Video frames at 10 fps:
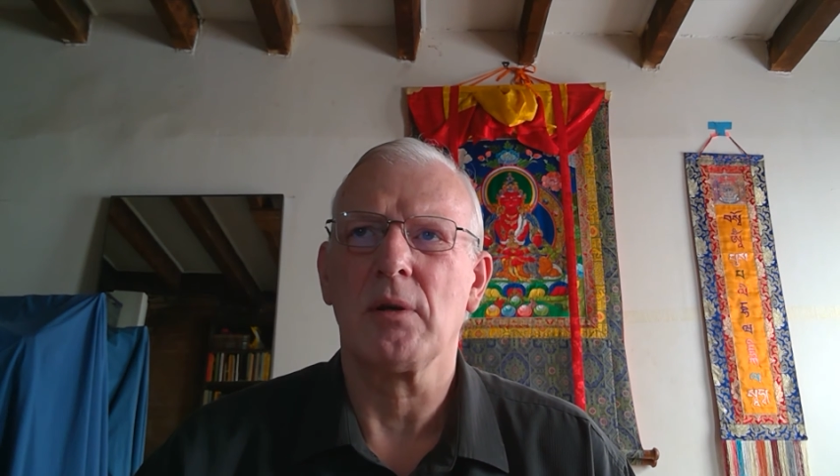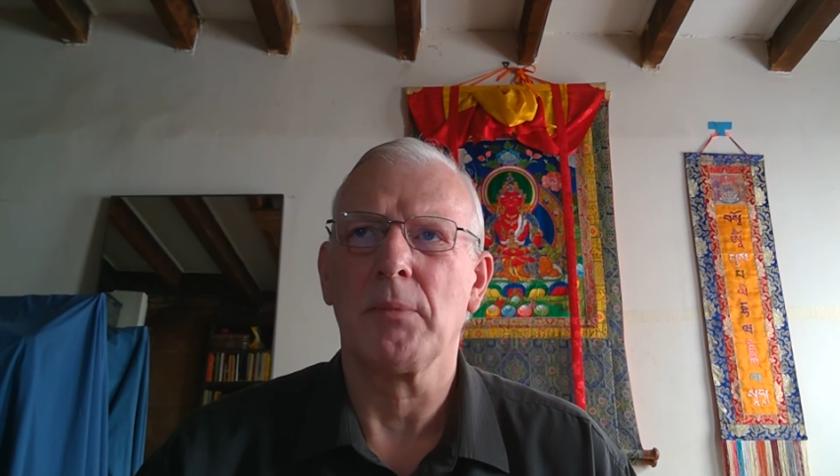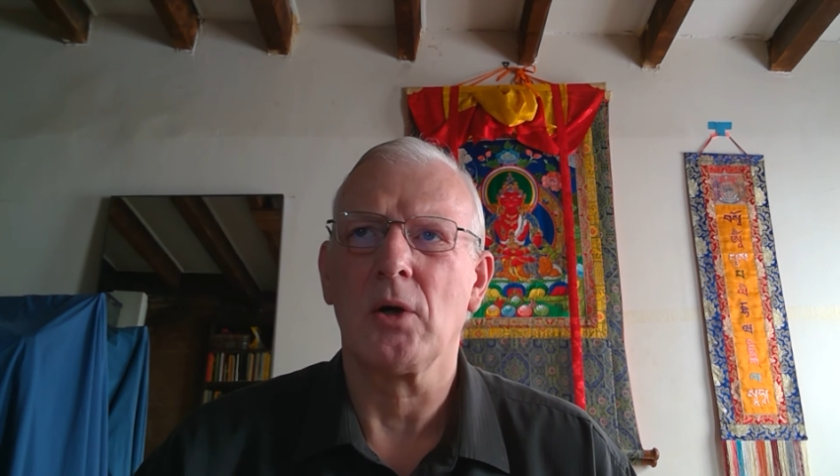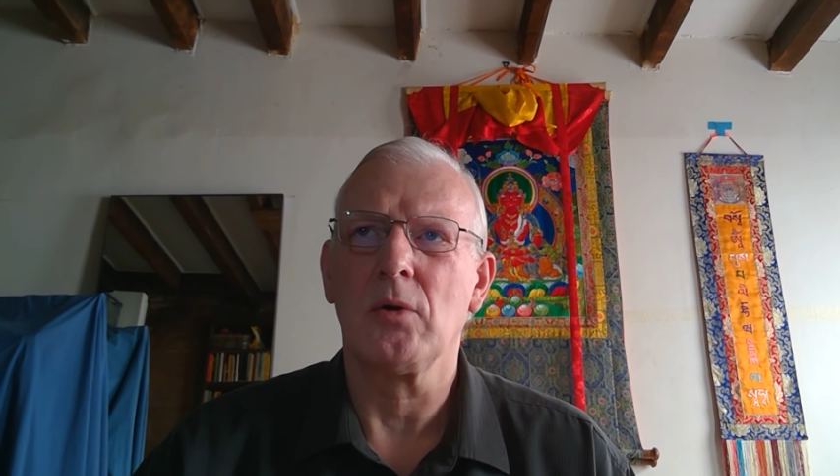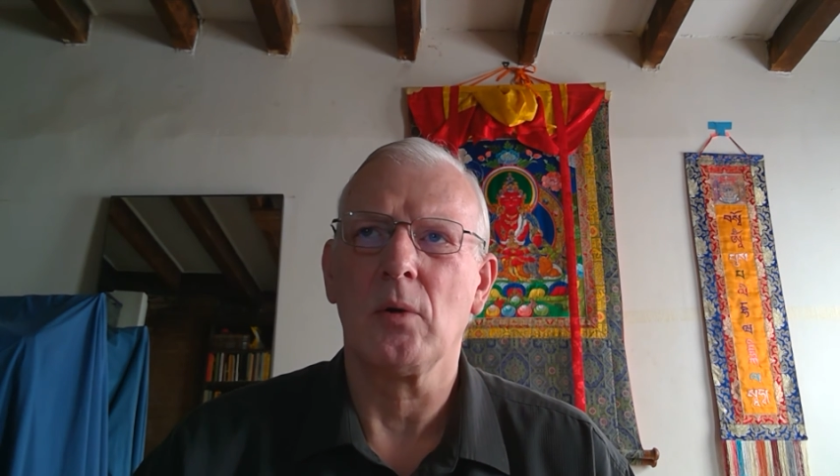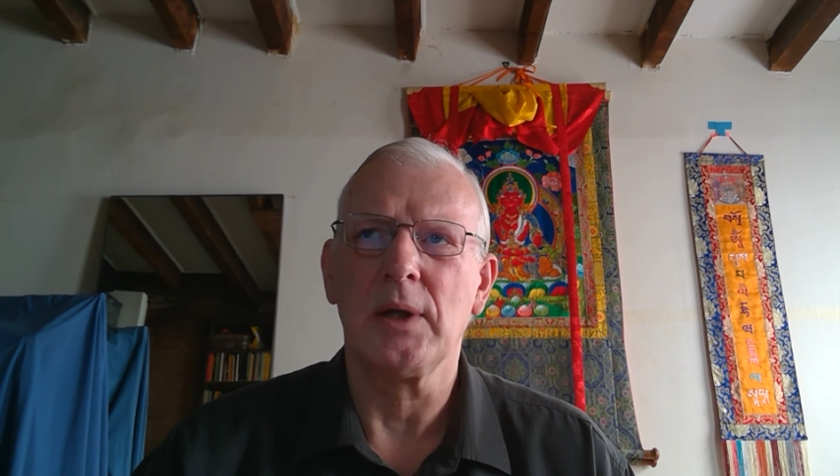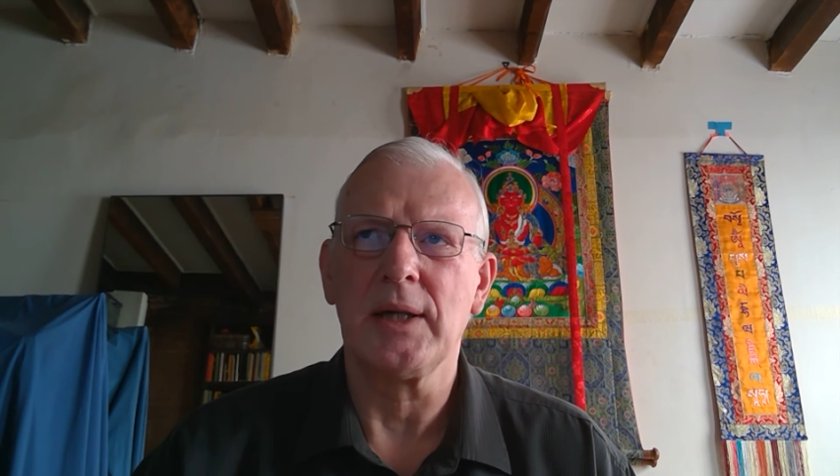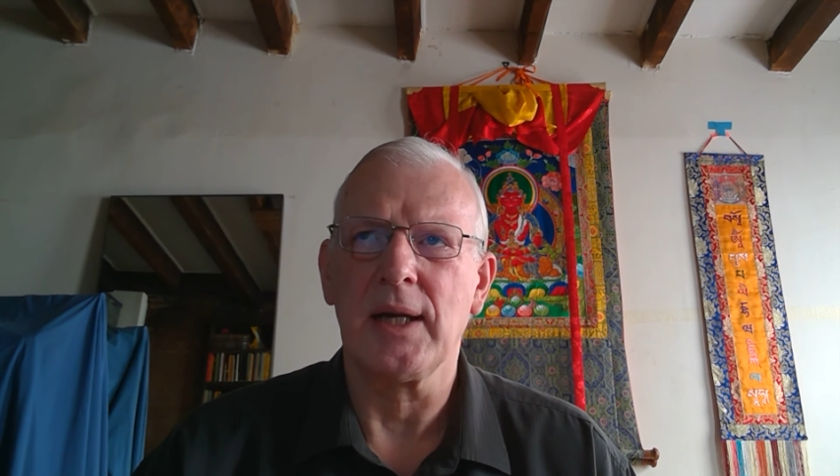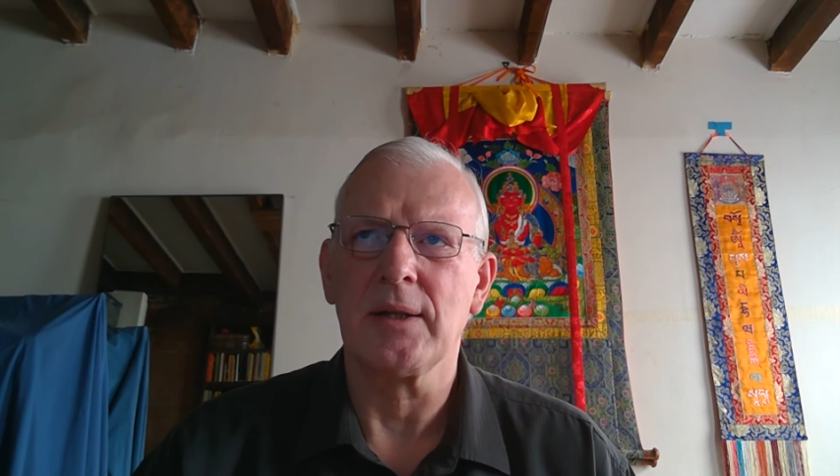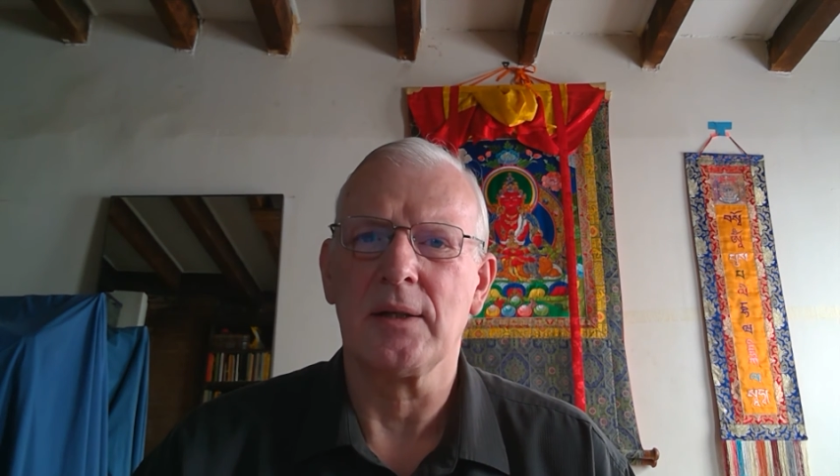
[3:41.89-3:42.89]
Mongolian
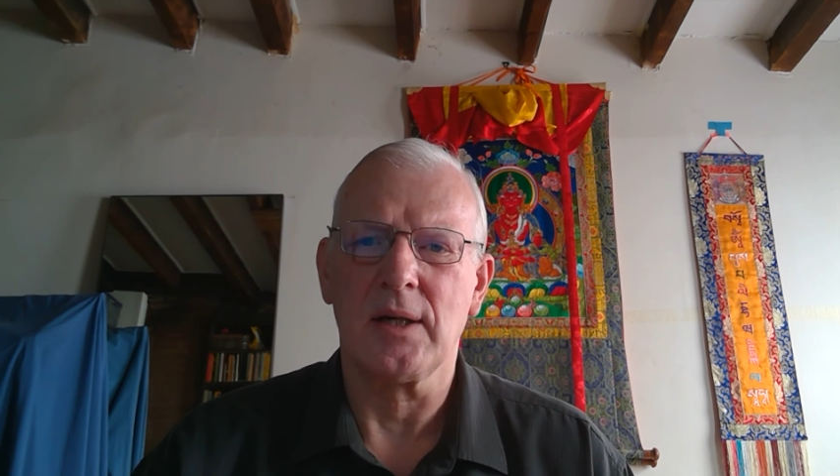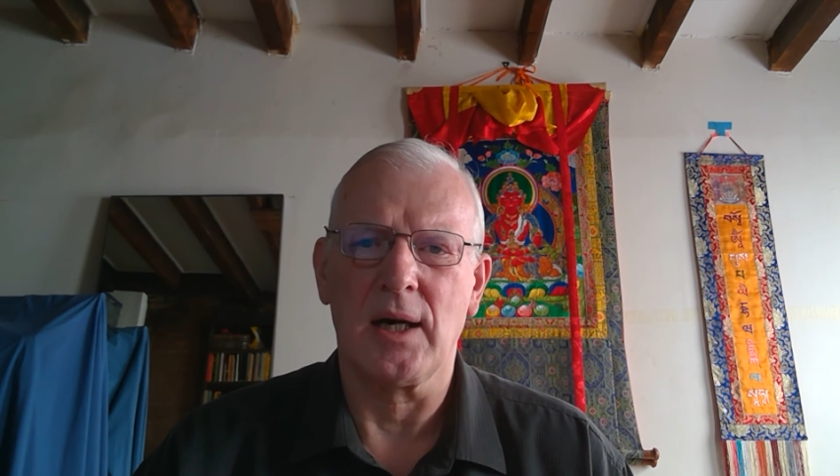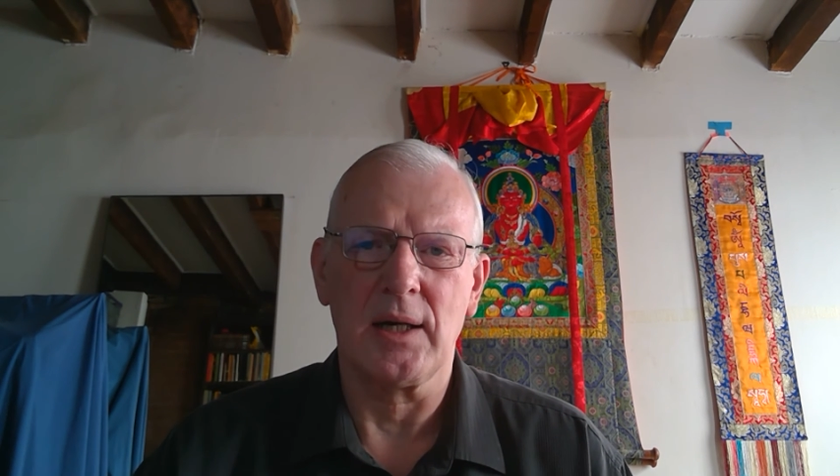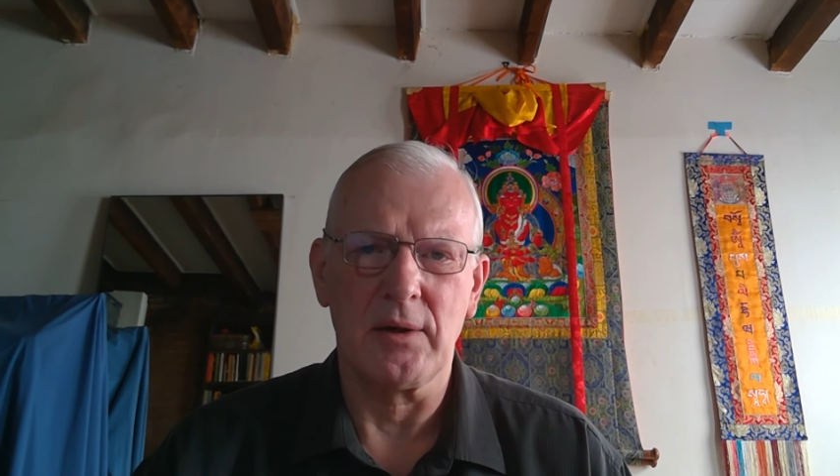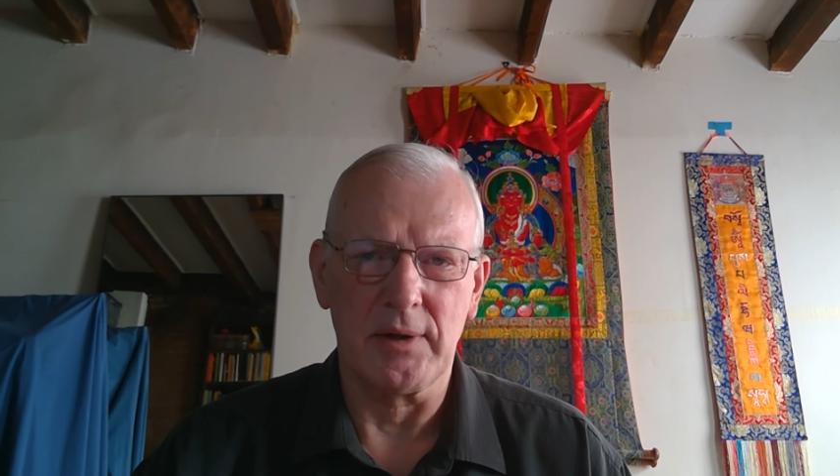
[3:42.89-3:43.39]
and the tiger.